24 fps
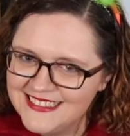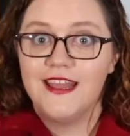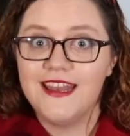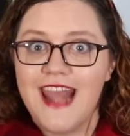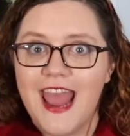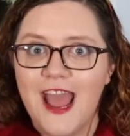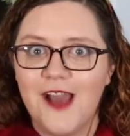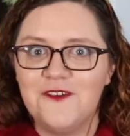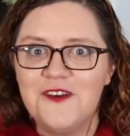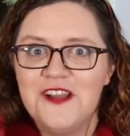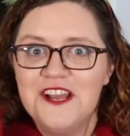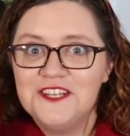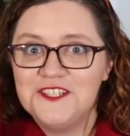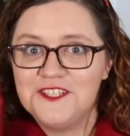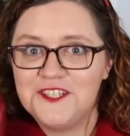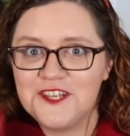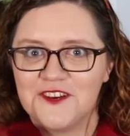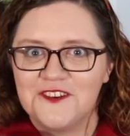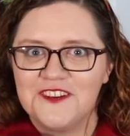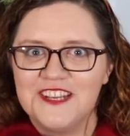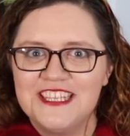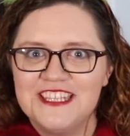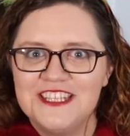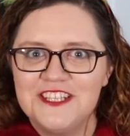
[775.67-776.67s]
Now,
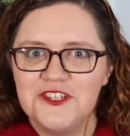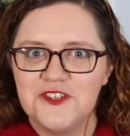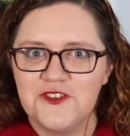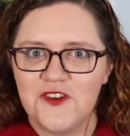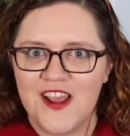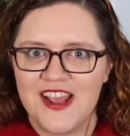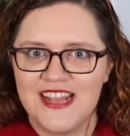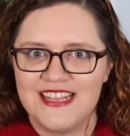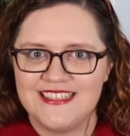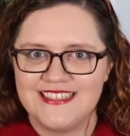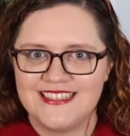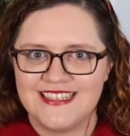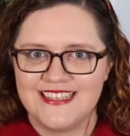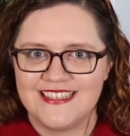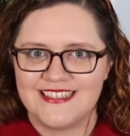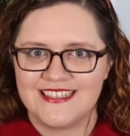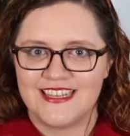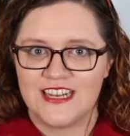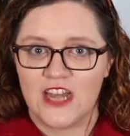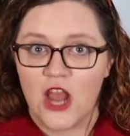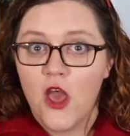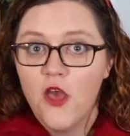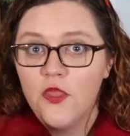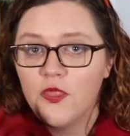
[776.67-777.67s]
during the dry
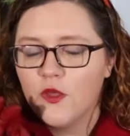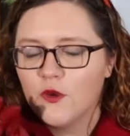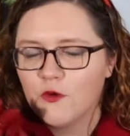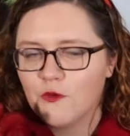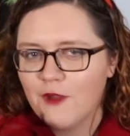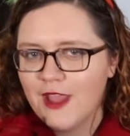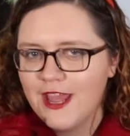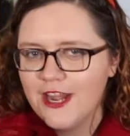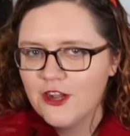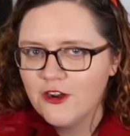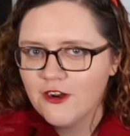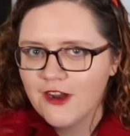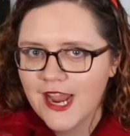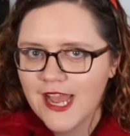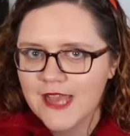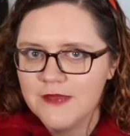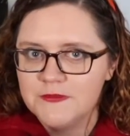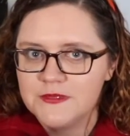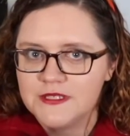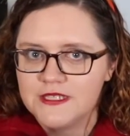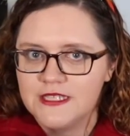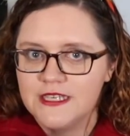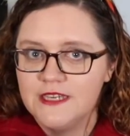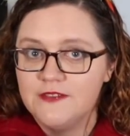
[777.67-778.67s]
season, the red
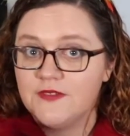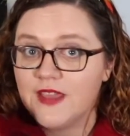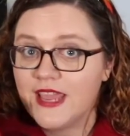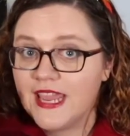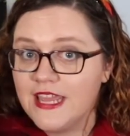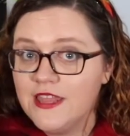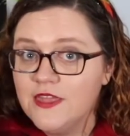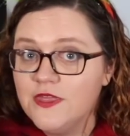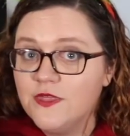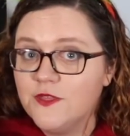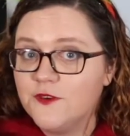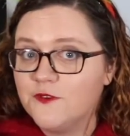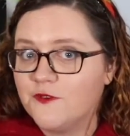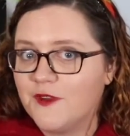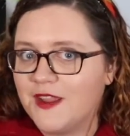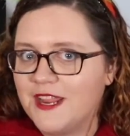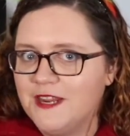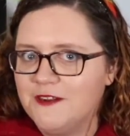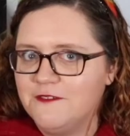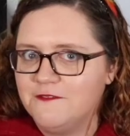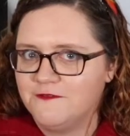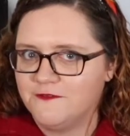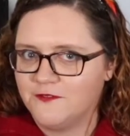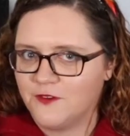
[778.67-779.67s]
crabs live in the
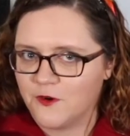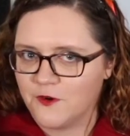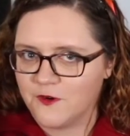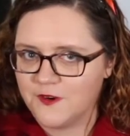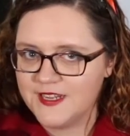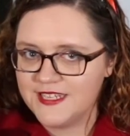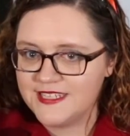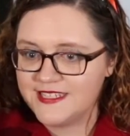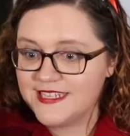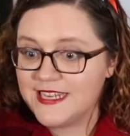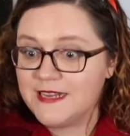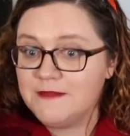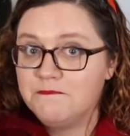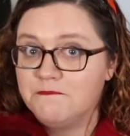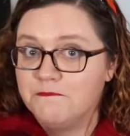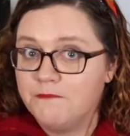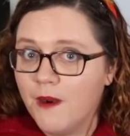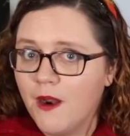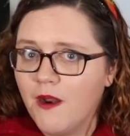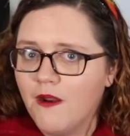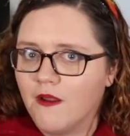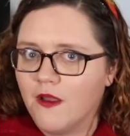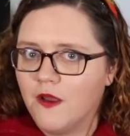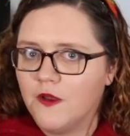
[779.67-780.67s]
rainforest in
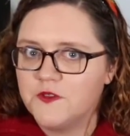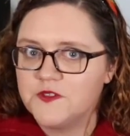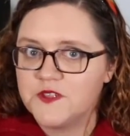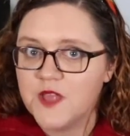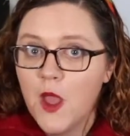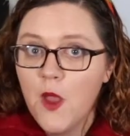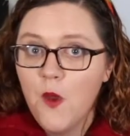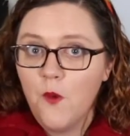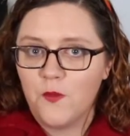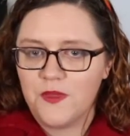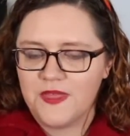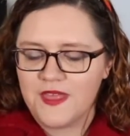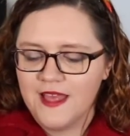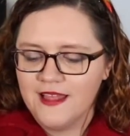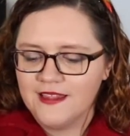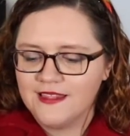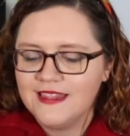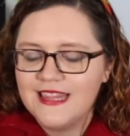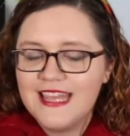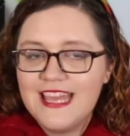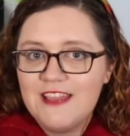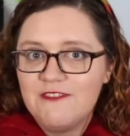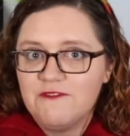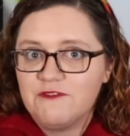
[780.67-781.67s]
burrows with
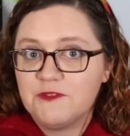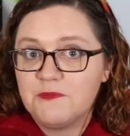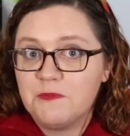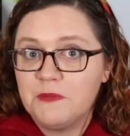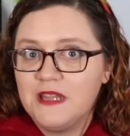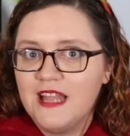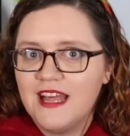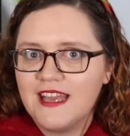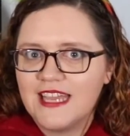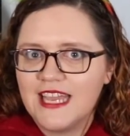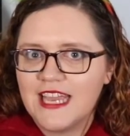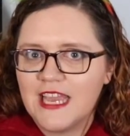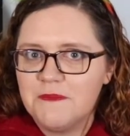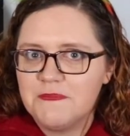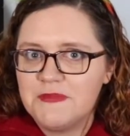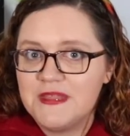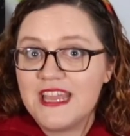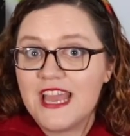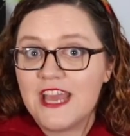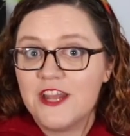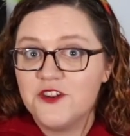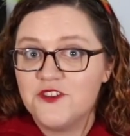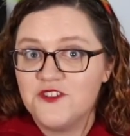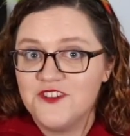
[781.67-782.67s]
leaves plugging up
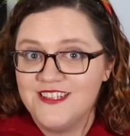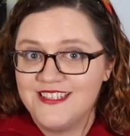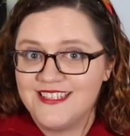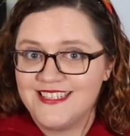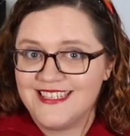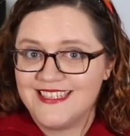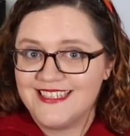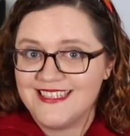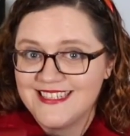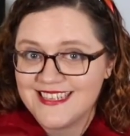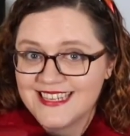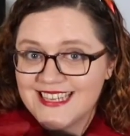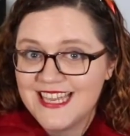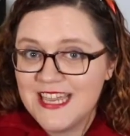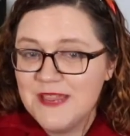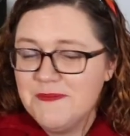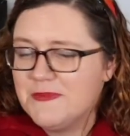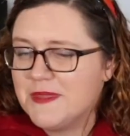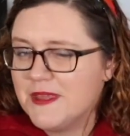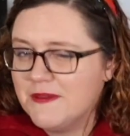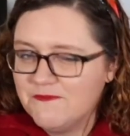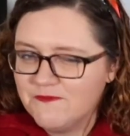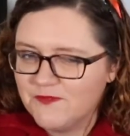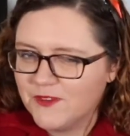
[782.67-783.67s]
the entrances to
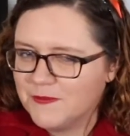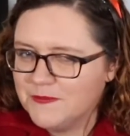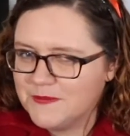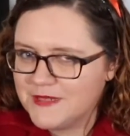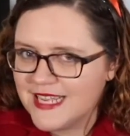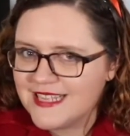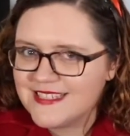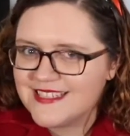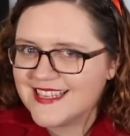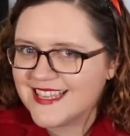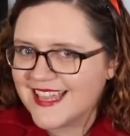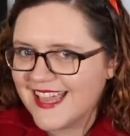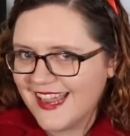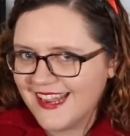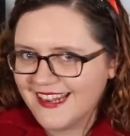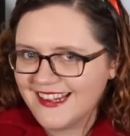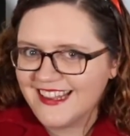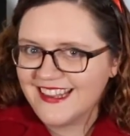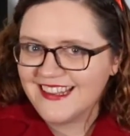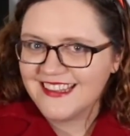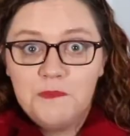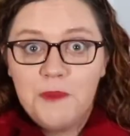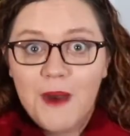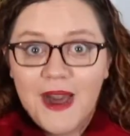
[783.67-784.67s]
keep them from
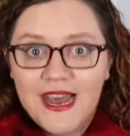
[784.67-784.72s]
desiccating.